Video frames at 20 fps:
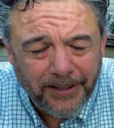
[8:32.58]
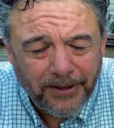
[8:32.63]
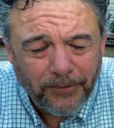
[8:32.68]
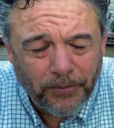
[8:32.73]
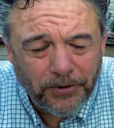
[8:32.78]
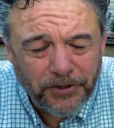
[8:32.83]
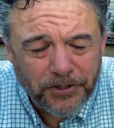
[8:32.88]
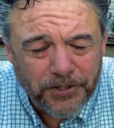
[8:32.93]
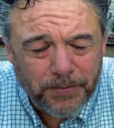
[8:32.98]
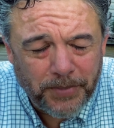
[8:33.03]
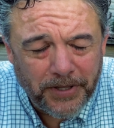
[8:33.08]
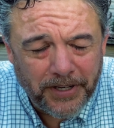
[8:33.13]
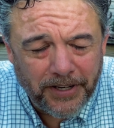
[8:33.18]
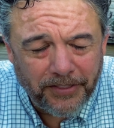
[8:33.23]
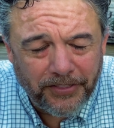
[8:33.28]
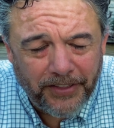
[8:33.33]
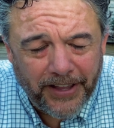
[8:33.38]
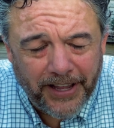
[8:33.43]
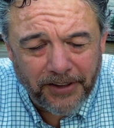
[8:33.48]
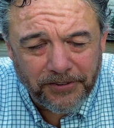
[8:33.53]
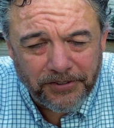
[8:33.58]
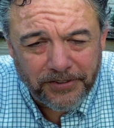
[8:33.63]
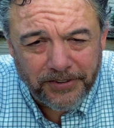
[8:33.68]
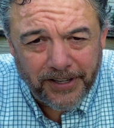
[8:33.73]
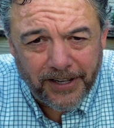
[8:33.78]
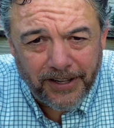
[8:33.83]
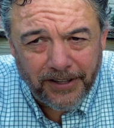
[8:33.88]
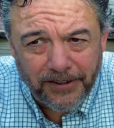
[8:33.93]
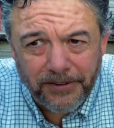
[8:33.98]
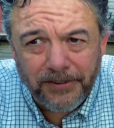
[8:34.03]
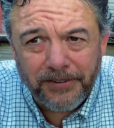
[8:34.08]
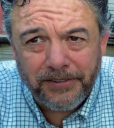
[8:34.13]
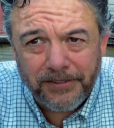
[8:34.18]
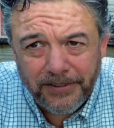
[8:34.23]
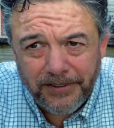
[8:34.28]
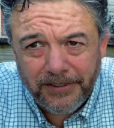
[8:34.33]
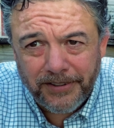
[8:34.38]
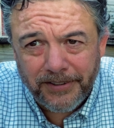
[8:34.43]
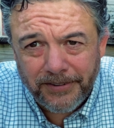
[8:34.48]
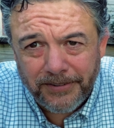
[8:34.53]
when you're spending
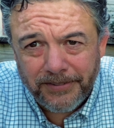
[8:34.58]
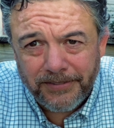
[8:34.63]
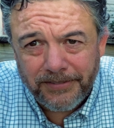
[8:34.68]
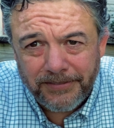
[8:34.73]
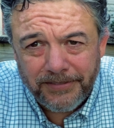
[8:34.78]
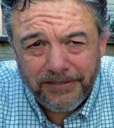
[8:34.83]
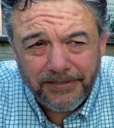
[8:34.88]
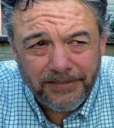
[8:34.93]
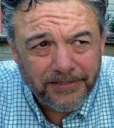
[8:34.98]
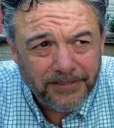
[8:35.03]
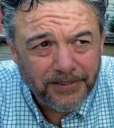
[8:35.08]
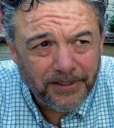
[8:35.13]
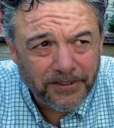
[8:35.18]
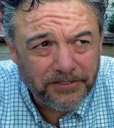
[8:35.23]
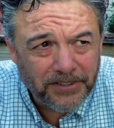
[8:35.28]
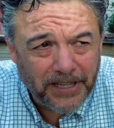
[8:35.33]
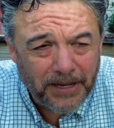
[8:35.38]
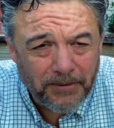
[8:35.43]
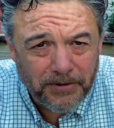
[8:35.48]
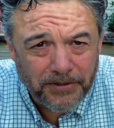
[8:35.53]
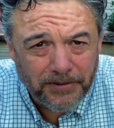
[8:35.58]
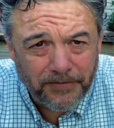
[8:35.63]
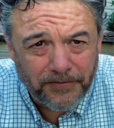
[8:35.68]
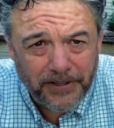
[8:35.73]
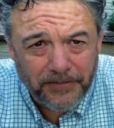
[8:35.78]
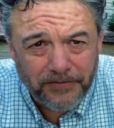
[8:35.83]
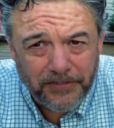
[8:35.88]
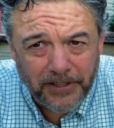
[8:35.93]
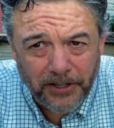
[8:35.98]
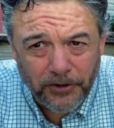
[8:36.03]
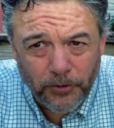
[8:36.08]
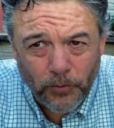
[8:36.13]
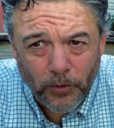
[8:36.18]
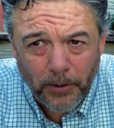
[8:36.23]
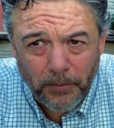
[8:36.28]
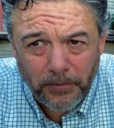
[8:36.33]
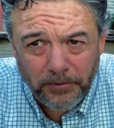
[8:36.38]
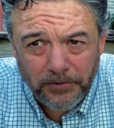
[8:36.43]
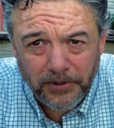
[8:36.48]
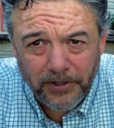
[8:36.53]
$1,000, savings of
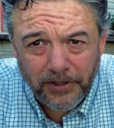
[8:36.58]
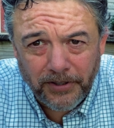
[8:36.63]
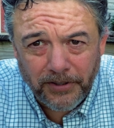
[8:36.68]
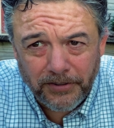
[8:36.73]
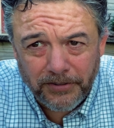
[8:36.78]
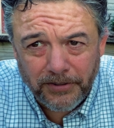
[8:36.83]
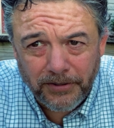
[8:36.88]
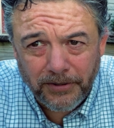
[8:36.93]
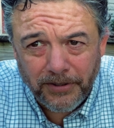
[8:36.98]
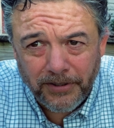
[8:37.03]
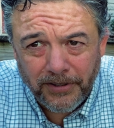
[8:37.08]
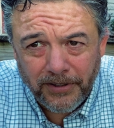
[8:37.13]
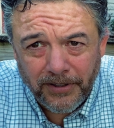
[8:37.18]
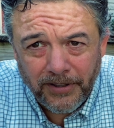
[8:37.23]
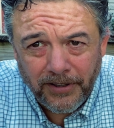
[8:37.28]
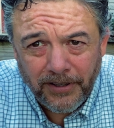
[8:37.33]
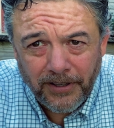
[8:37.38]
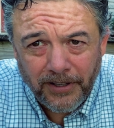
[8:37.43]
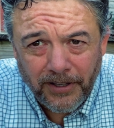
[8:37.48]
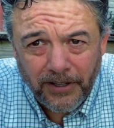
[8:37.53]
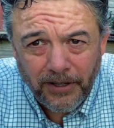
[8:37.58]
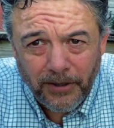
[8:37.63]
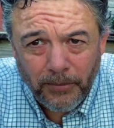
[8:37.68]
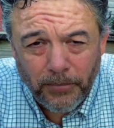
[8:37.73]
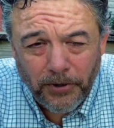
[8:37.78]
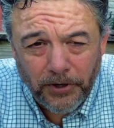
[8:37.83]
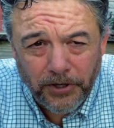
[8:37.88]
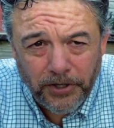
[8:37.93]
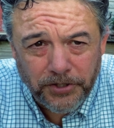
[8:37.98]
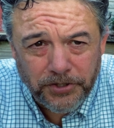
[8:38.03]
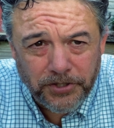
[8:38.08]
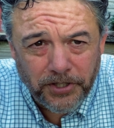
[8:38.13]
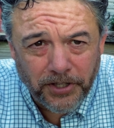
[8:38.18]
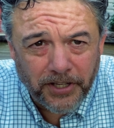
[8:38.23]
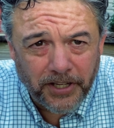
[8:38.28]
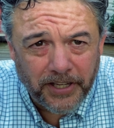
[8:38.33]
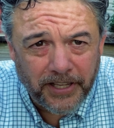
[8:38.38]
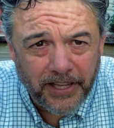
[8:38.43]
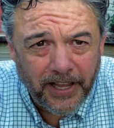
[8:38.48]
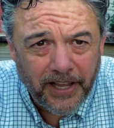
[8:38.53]
15-20% is a pretty good chunk
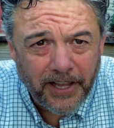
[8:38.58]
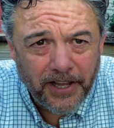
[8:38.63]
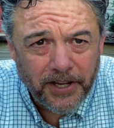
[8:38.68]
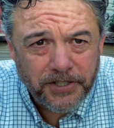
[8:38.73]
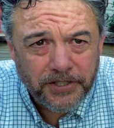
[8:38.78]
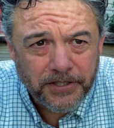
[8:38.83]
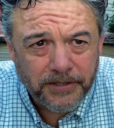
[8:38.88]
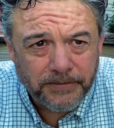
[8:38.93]
of cash.